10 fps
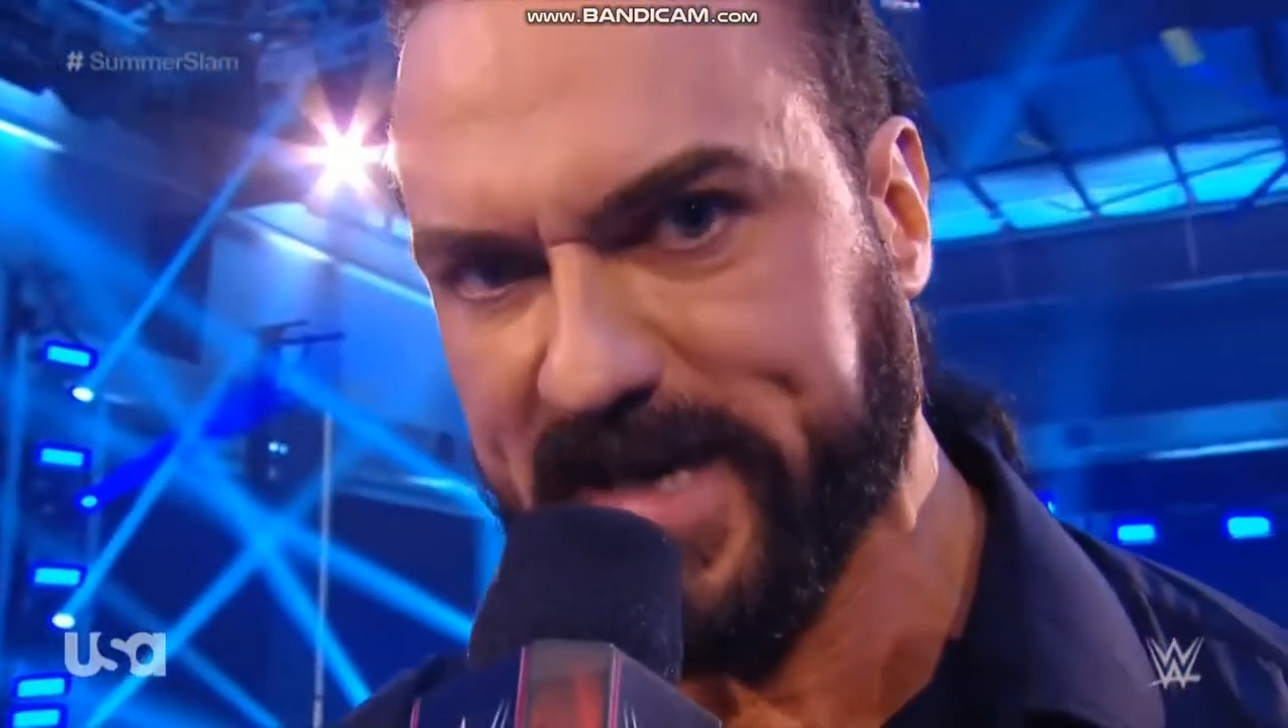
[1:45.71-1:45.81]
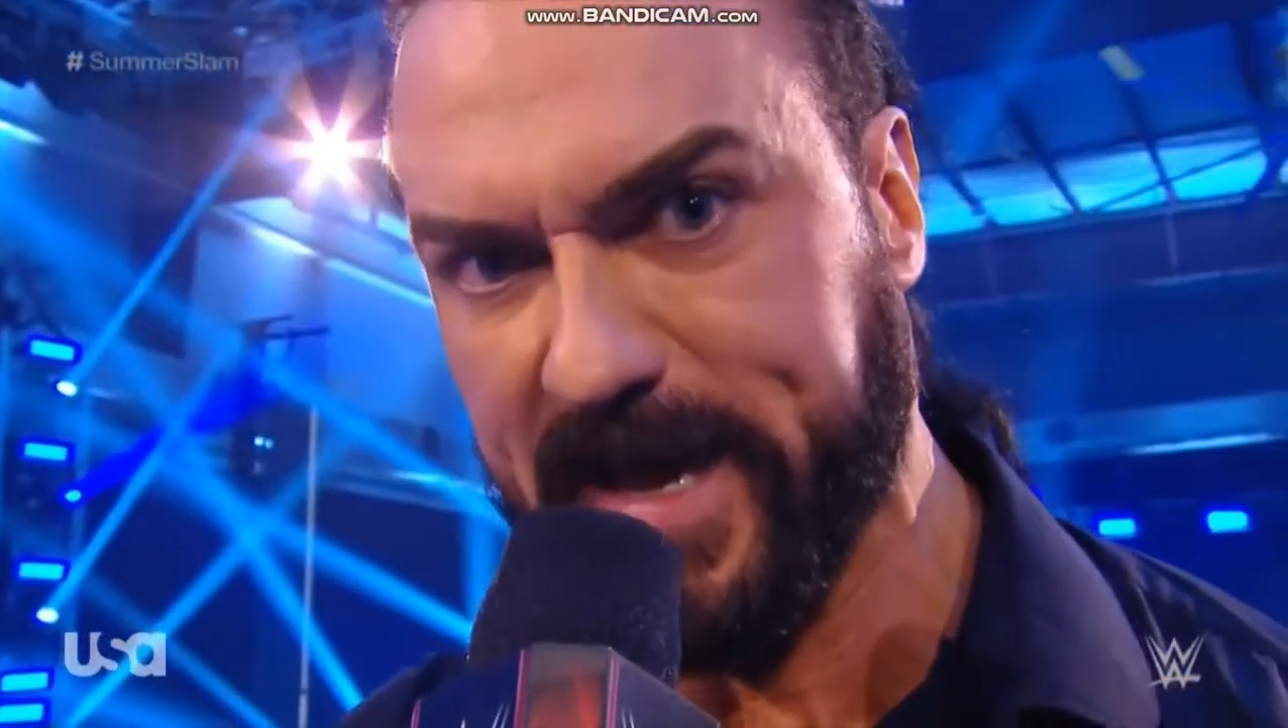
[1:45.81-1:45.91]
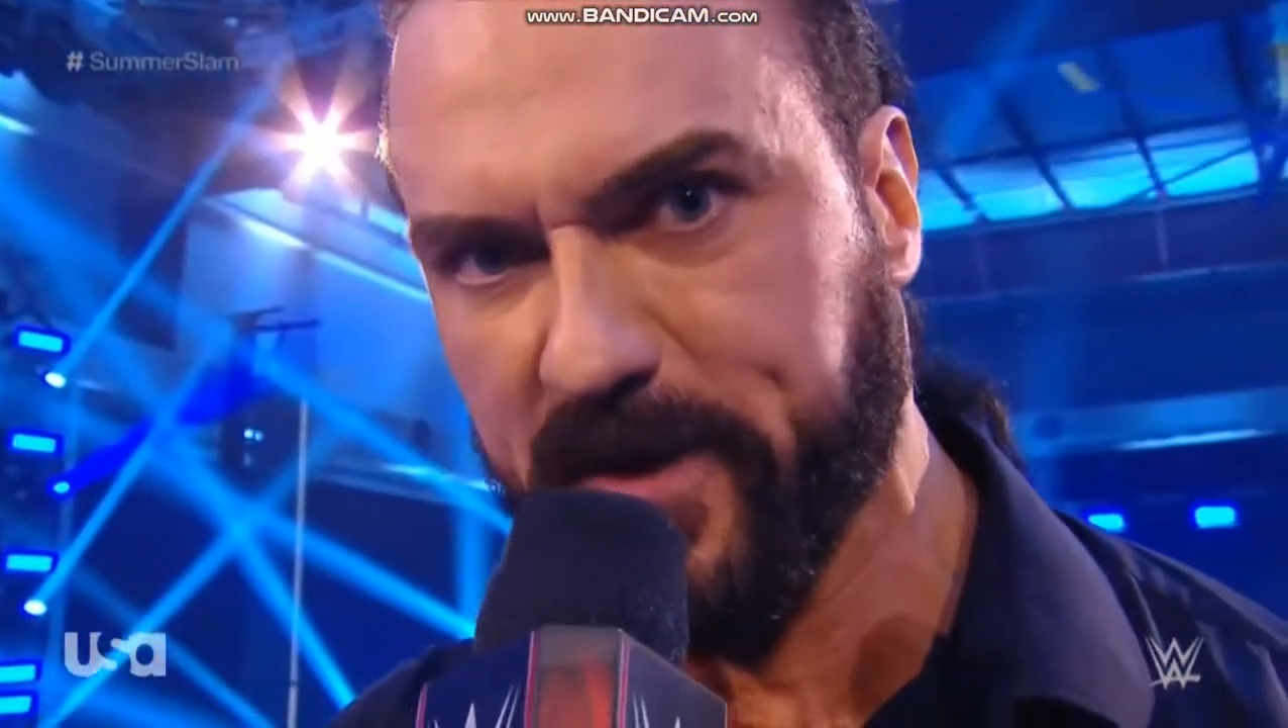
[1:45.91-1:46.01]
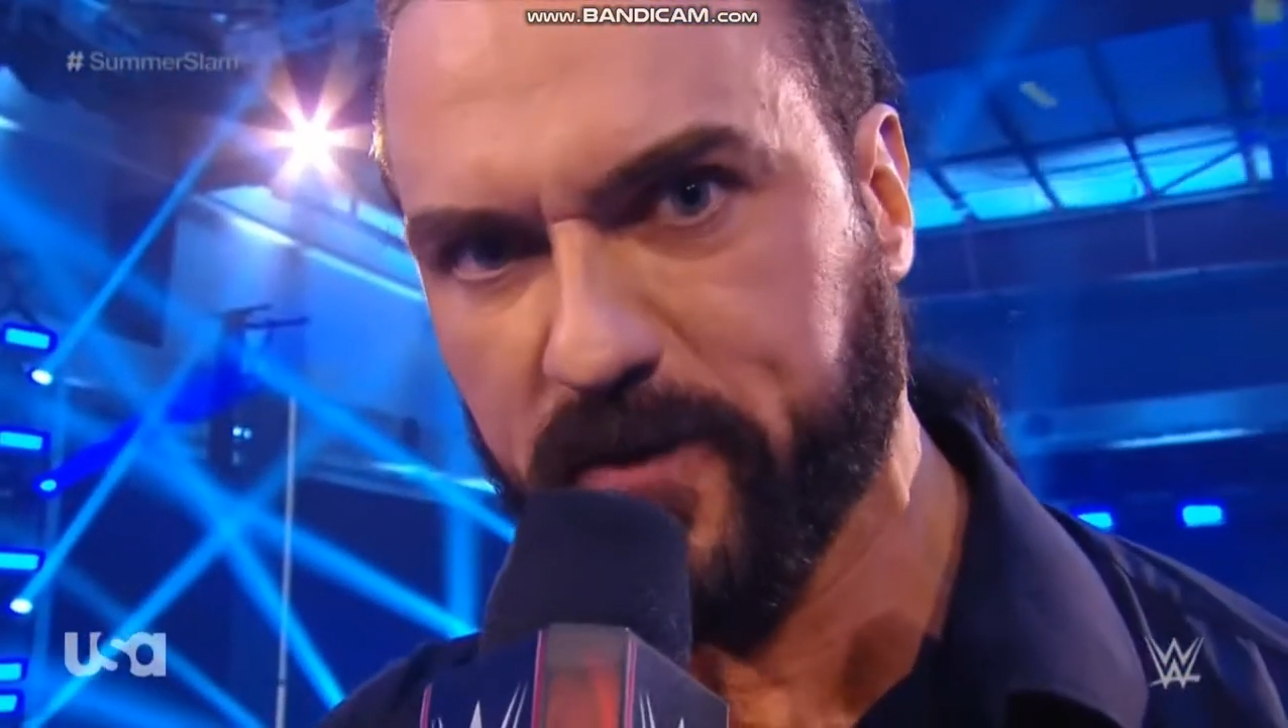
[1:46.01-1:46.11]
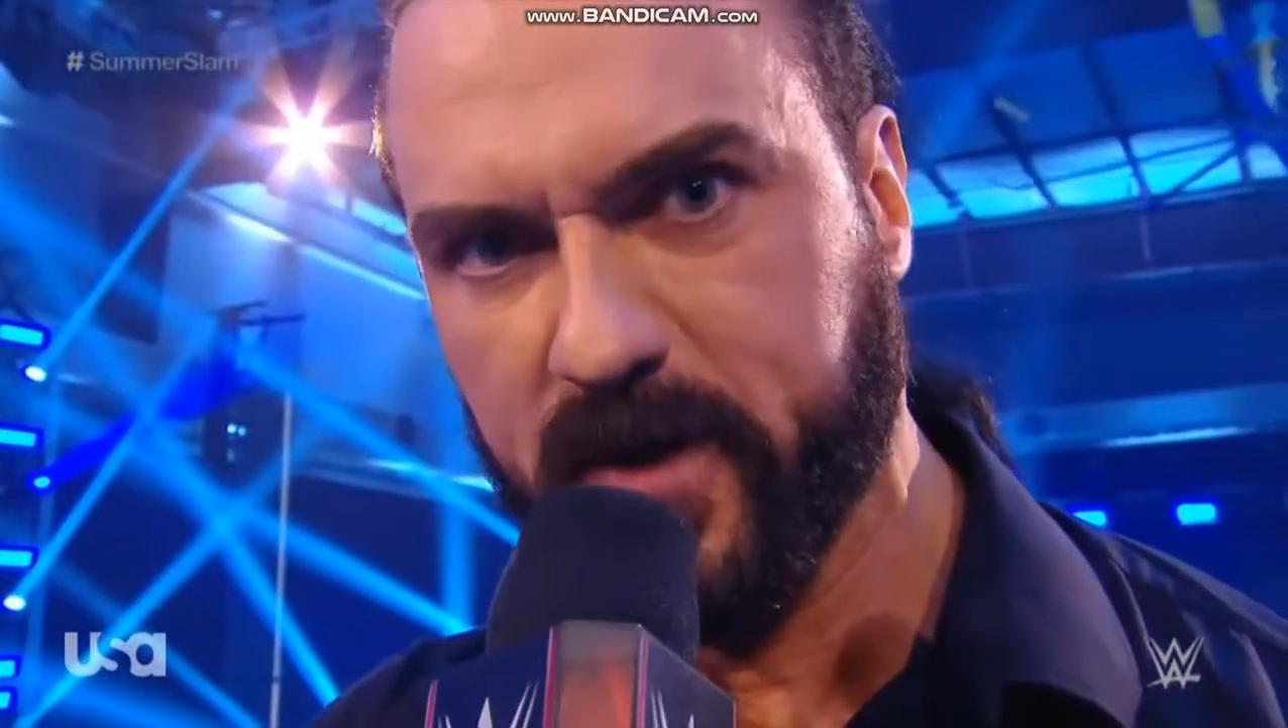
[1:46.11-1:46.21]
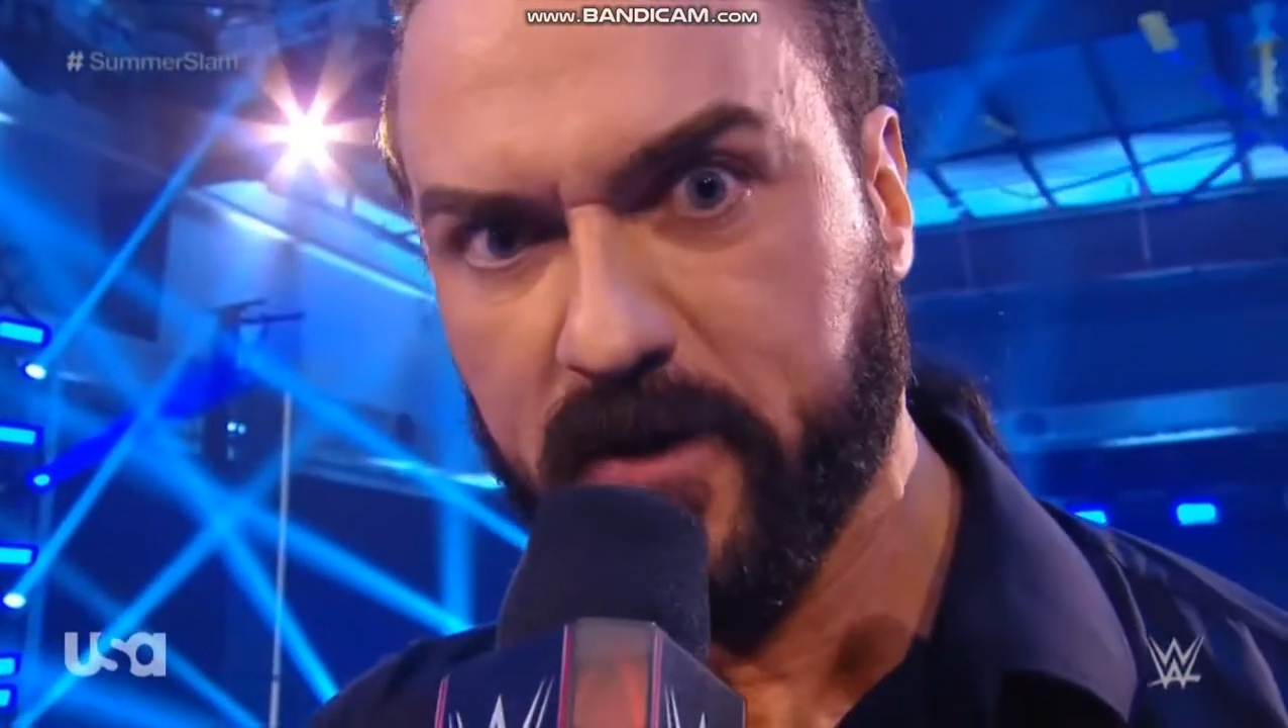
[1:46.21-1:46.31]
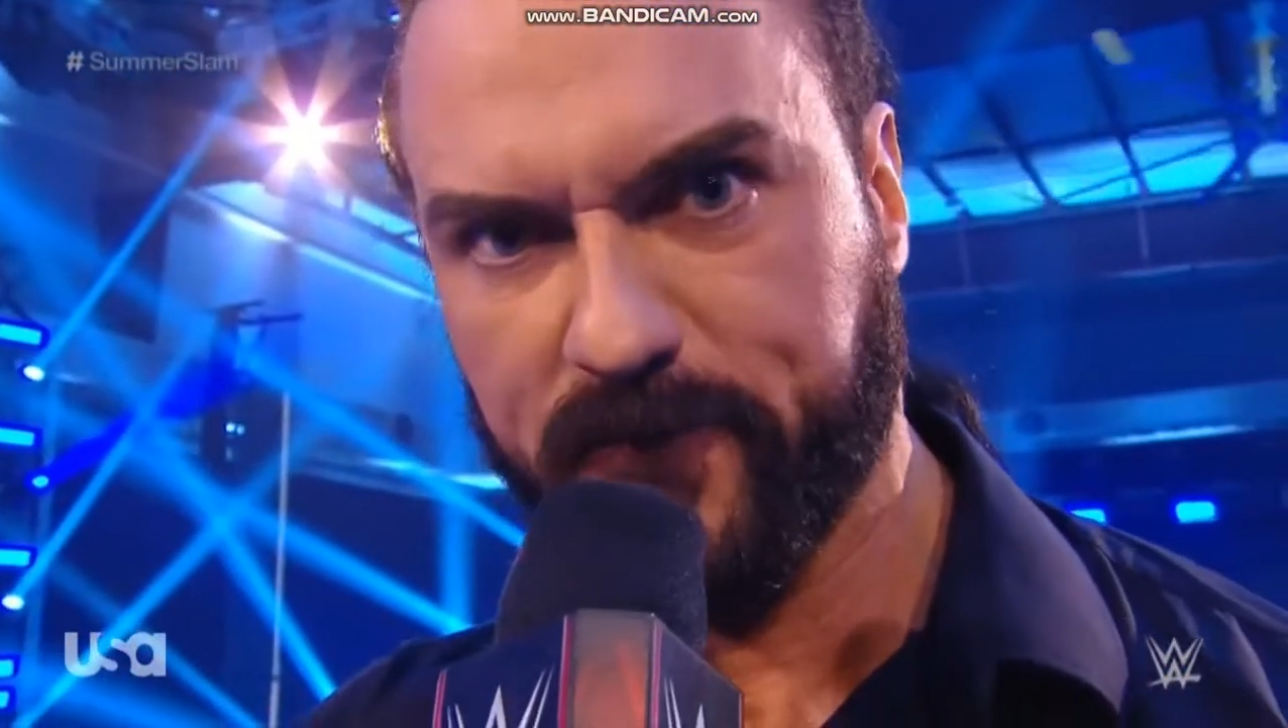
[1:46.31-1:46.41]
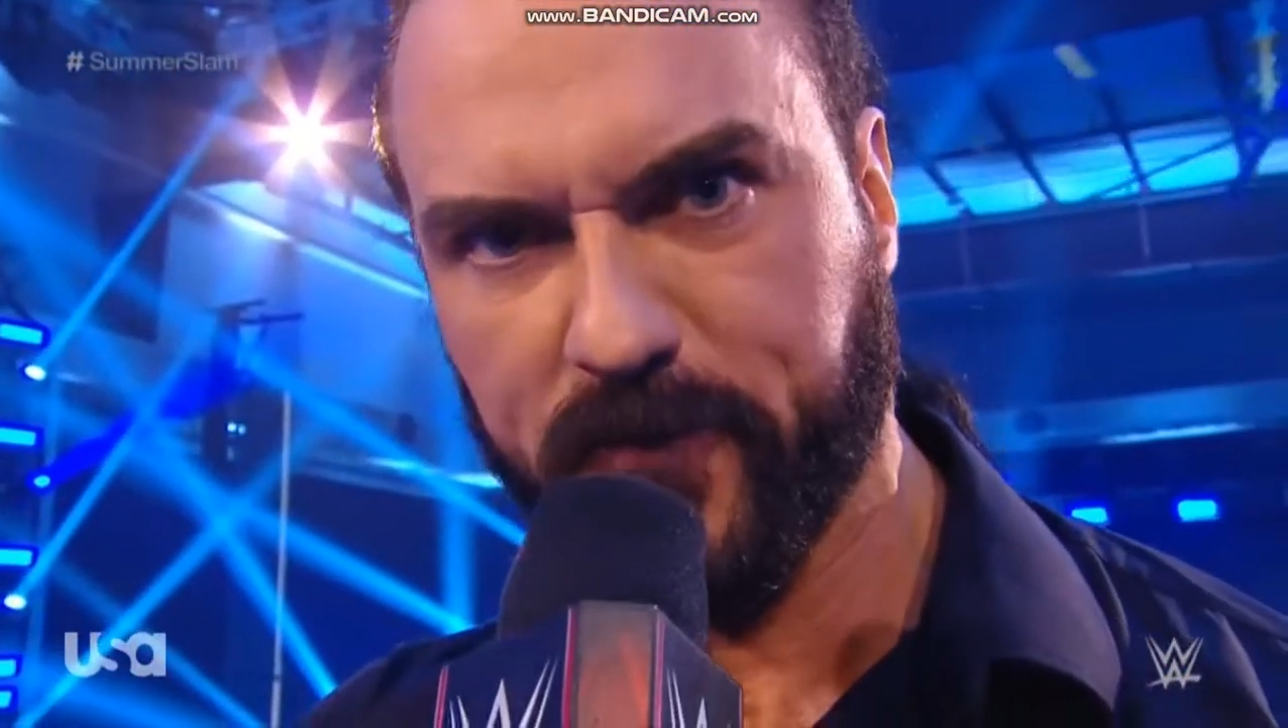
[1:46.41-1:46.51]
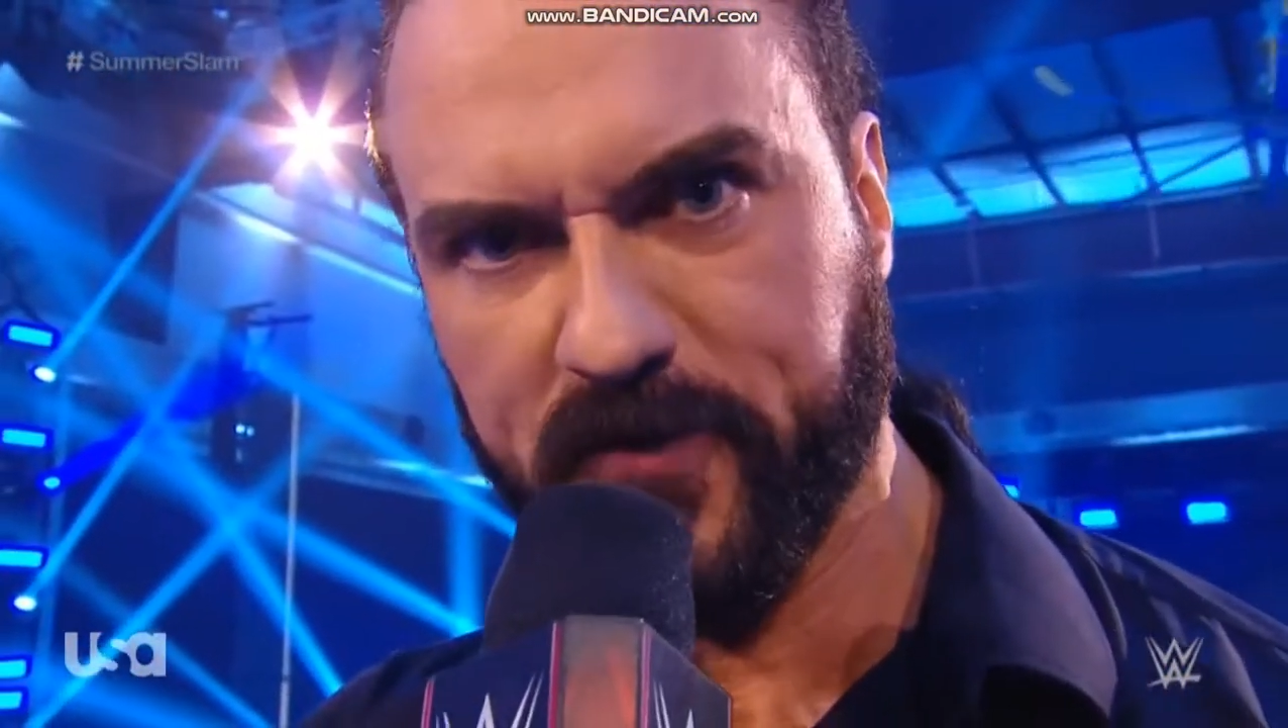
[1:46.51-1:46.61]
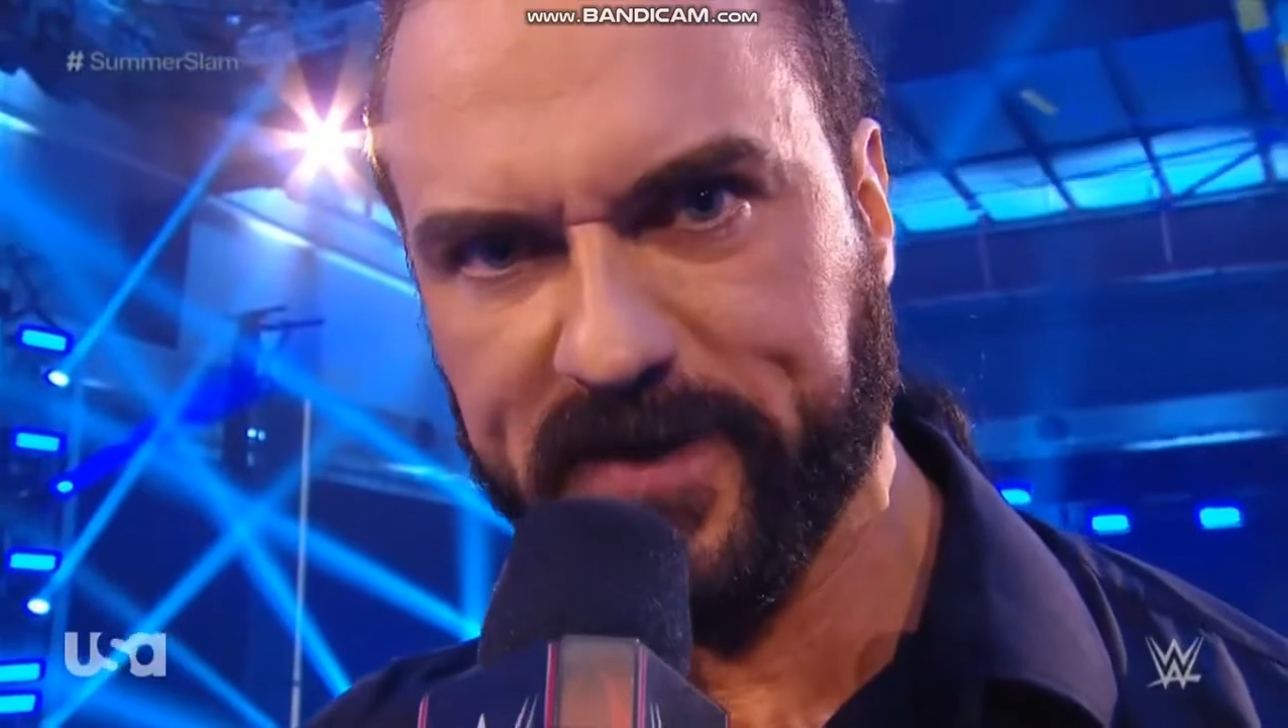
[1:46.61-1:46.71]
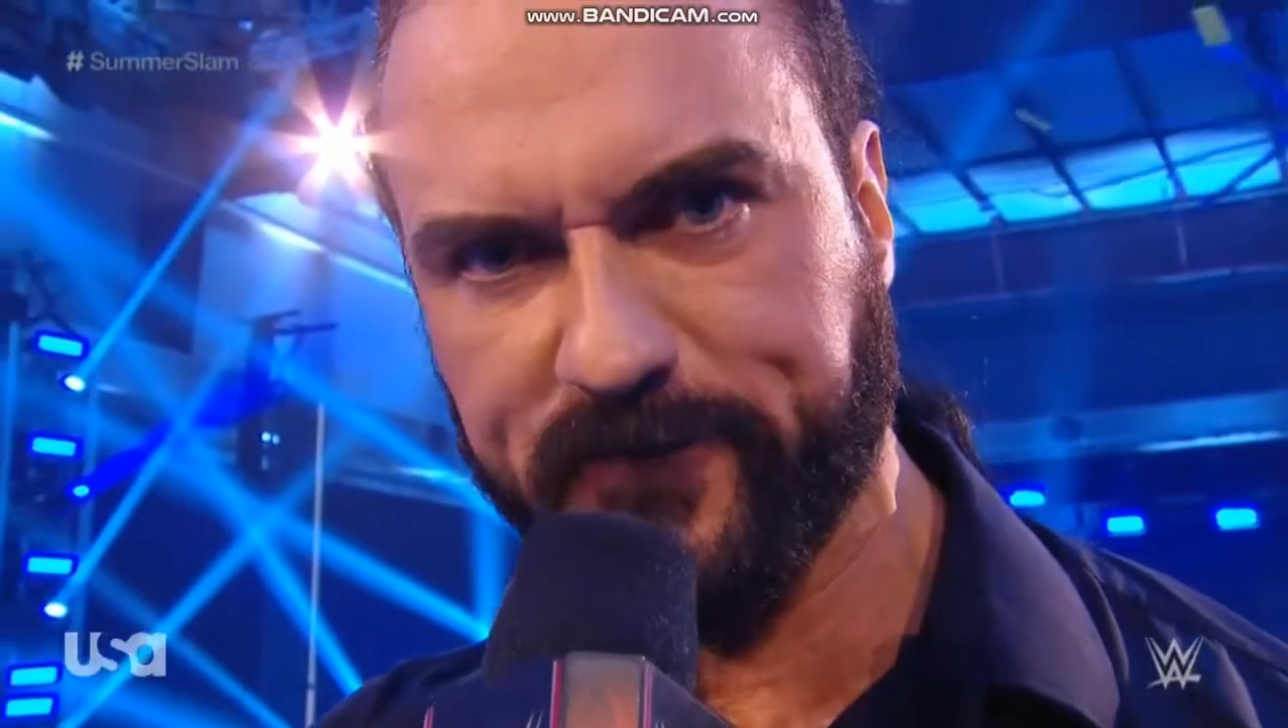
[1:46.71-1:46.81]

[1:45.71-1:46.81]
as hell for